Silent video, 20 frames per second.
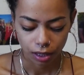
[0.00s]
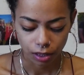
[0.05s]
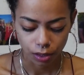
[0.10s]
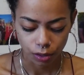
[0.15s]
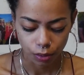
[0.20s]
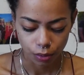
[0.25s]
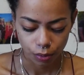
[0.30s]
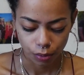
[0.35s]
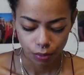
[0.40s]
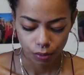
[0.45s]

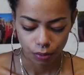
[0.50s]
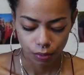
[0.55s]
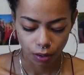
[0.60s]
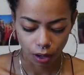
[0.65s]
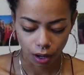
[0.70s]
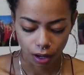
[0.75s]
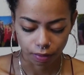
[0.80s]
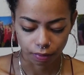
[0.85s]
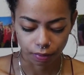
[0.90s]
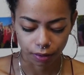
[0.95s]
You
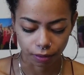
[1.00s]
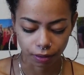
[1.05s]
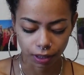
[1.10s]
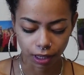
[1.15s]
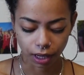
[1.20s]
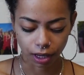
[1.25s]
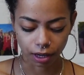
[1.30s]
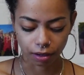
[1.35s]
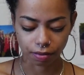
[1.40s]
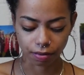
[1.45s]
are very
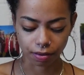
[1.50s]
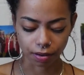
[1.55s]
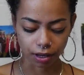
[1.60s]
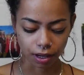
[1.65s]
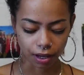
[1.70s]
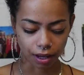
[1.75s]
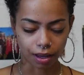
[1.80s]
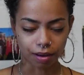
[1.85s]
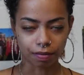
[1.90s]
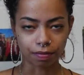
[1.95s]

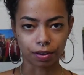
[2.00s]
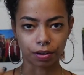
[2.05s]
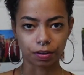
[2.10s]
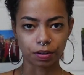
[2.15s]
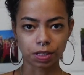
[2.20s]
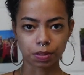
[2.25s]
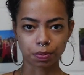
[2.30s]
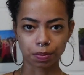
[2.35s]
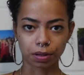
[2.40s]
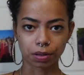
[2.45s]
carefree and very
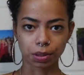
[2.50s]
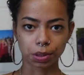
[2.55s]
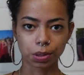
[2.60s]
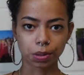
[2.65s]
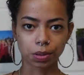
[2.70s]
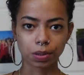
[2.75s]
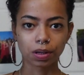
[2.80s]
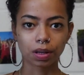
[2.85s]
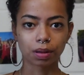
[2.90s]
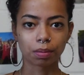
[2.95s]

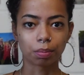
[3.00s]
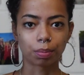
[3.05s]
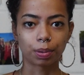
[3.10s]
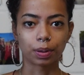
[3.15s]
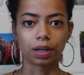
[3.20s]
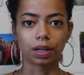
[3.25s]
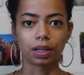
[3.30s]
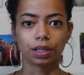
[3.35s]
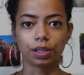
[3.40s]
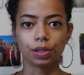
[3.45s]
spiritual,
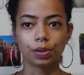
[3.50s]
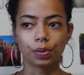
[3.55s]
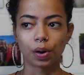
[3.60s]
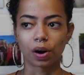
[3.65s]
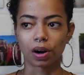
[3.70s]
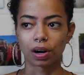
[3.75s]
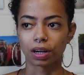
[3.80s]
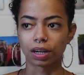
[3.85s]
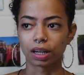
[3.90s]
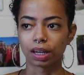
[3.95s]
but you
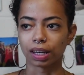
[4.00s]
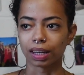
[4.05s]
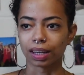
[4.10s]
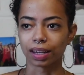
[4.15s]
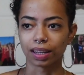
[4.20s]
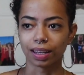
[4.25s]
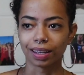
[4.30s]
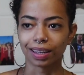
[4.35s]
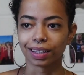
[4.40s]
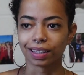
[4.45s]
aren't
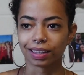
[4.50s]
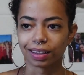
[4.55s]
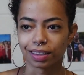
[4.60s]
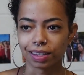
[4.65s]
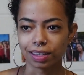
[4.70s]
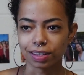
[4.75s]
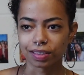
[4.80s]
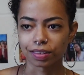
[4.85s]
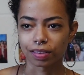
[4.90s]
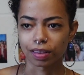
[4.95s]
letting
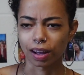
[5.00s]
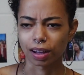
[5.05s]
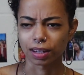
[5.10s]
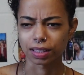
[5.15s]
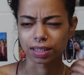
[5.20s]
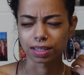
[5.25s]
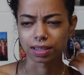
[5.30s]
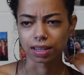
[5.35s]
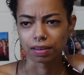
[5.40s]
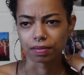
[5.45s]
these
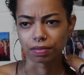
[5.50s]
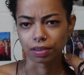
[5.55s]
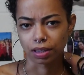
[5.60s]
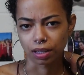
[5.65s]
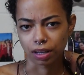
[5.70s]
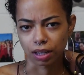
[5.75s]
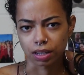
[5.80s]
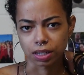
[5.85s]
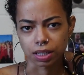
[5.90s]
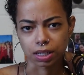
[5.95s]
thoughts and
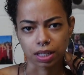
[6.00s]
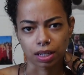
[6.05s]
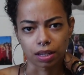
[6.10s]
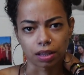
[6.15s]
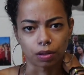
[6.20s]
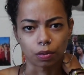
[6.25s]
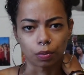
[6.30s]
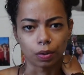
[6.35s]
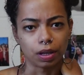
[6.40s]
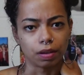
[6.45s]
everything else get in
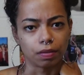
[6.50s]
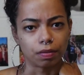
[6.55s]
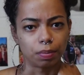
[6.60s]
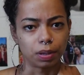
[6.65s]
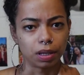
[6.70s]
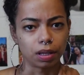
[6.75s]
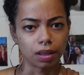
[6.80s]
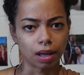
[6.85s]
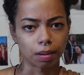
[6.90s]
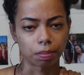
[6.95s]
the way of
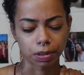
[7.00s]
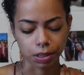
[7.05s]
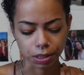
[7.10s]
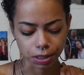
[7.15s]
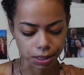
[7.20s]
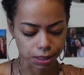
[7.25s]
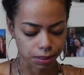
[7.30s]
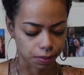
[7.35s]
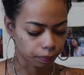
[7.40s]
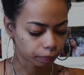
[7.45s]
being that
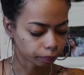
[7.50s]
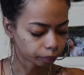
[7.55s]
person.